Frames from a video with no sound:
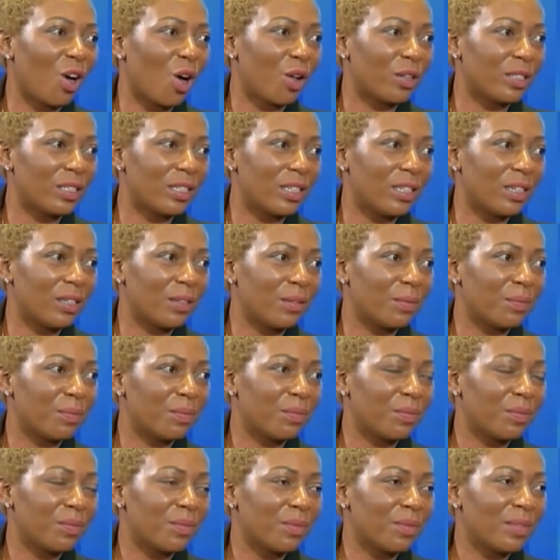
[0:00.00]
continent
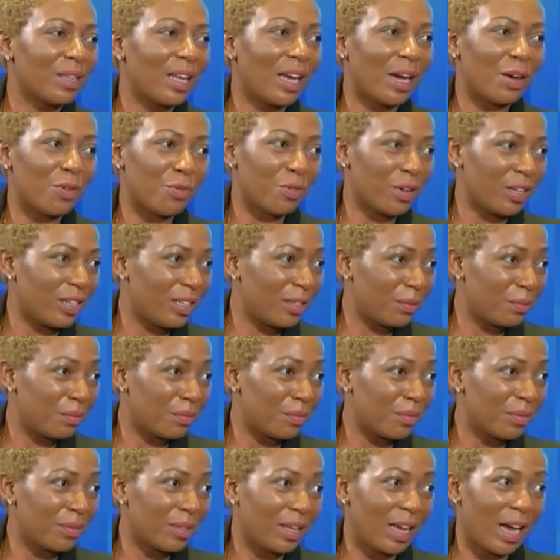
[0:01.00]
are ready,
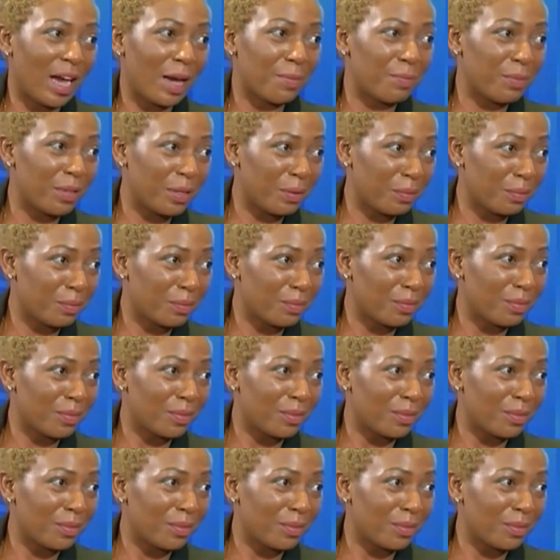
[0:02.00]
happy,